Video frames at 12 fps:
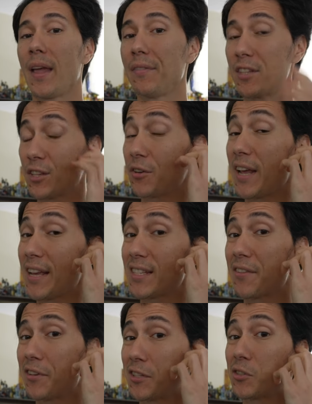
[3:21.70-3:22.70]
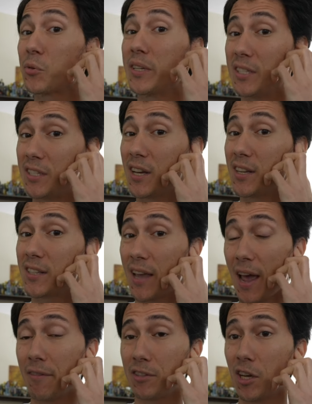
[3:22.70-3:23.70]
And the Sony a7S 3 does
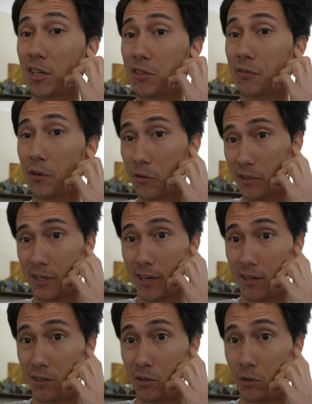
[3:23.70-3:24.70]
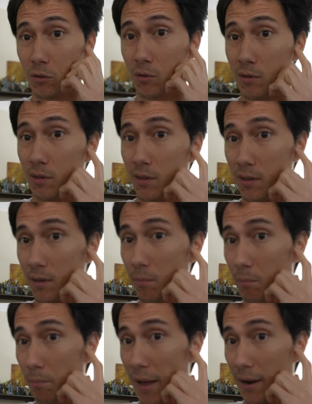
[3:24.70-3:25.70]
have touch focus. I can do
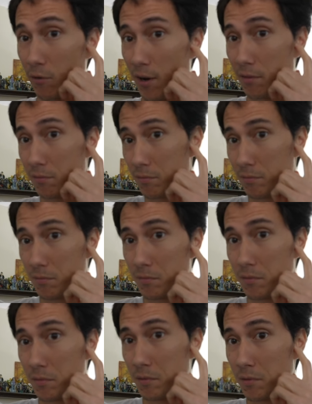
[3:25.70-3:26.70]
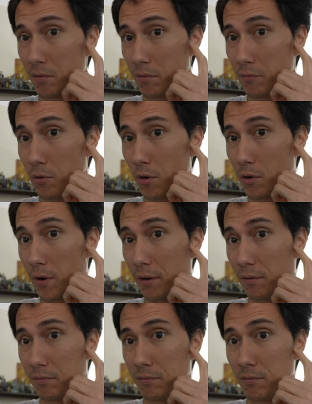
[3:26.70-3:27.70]
background,
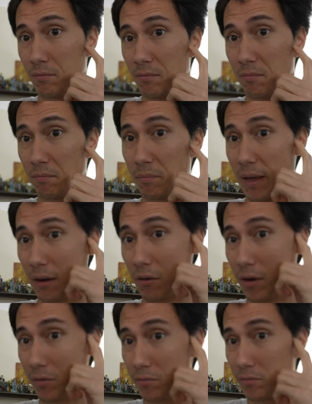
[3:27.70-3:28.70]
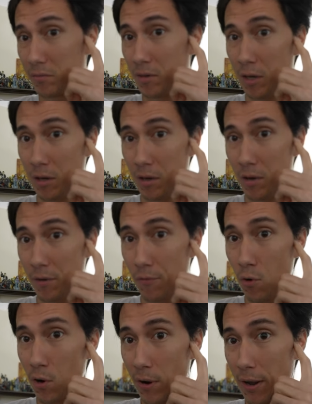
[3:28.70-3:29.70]
foreground, background,
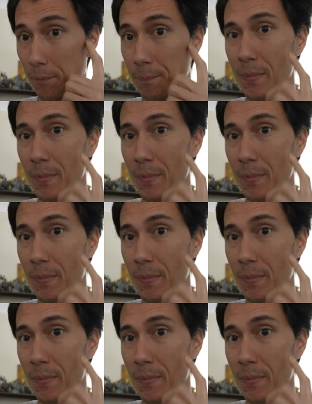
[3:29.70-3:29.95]
foreground.